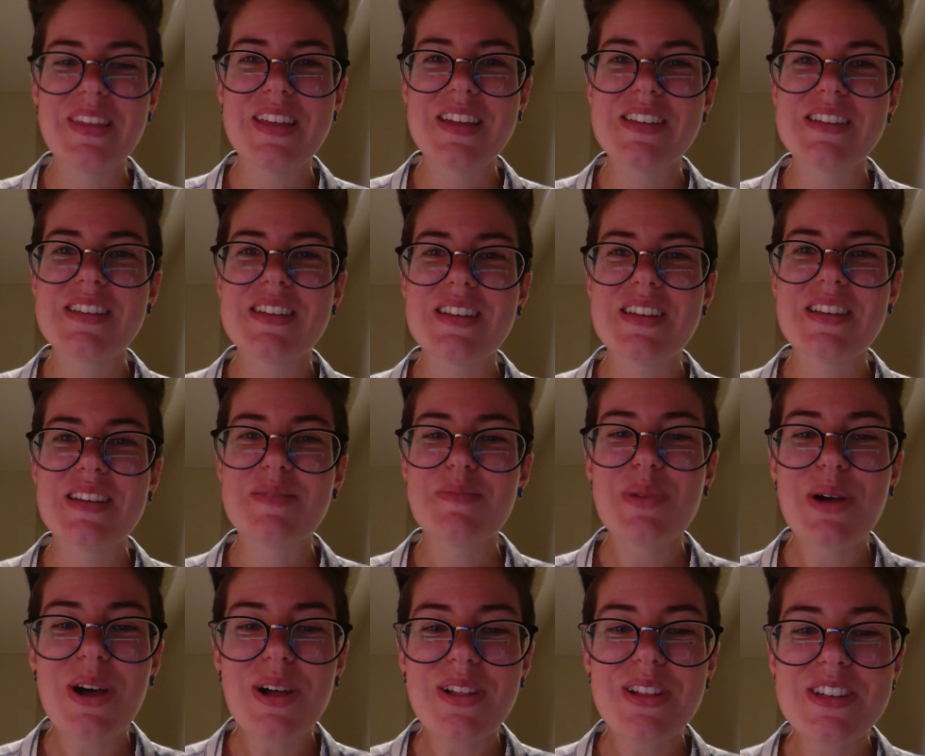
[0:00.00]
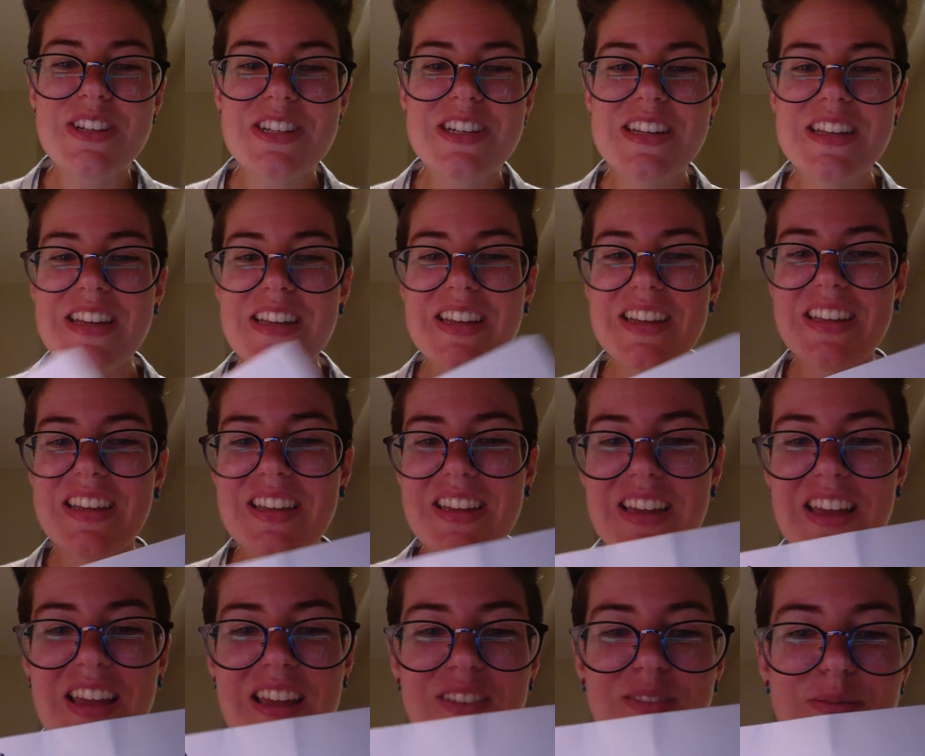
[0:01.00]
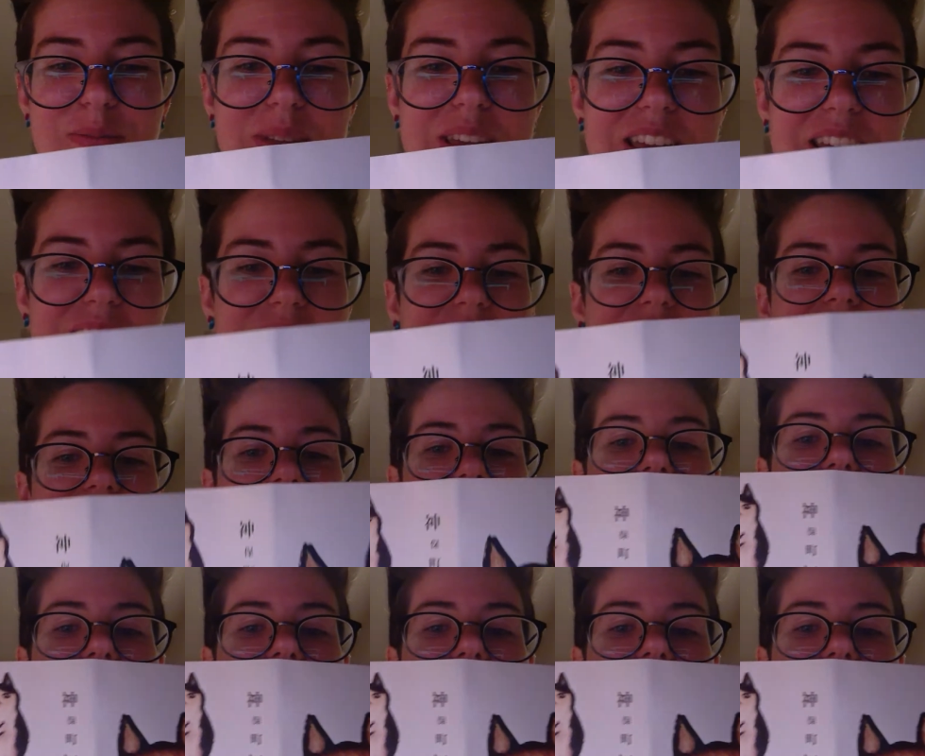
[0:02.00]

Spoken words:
as an apology, he gave me,